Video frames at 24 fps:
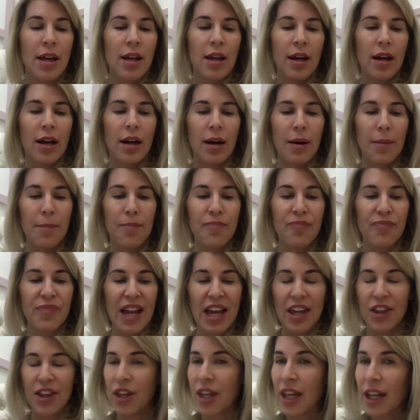
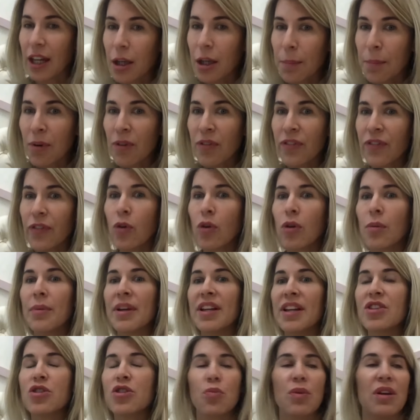athletic
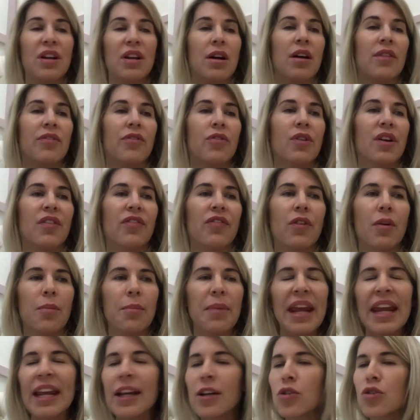performance, recovery from
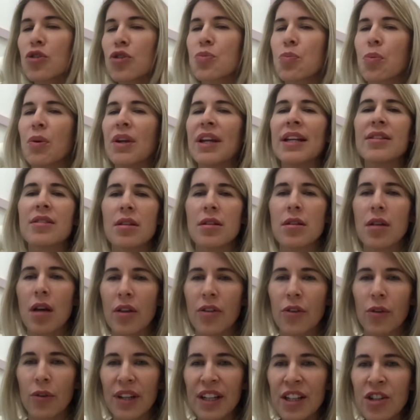ankle sprains and
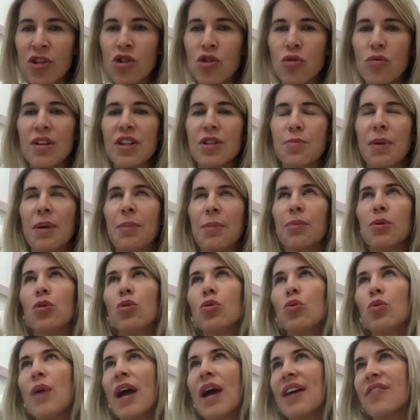other injuries, people who
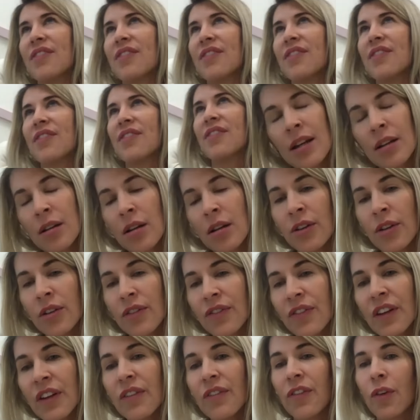have to stand on their
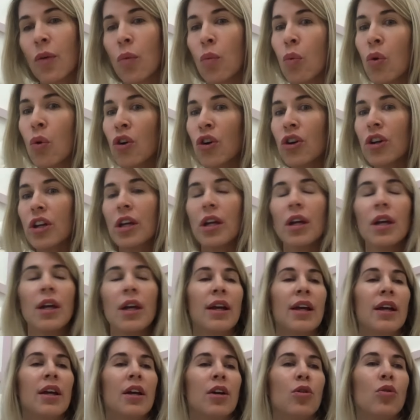feet for work,
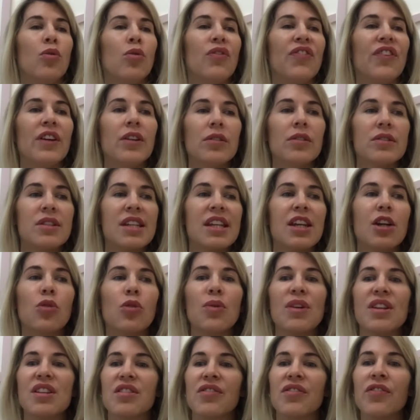who feel
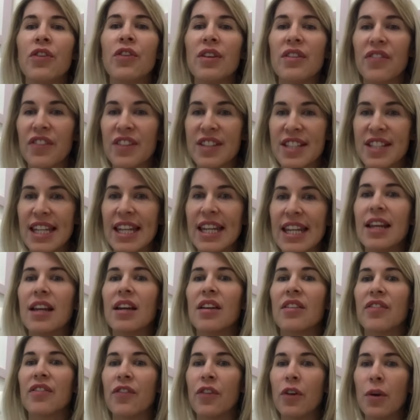decreased foot fatigue and
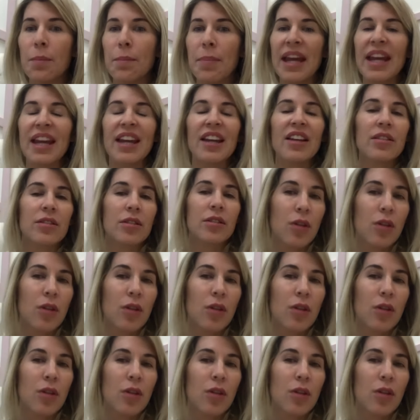foot pain,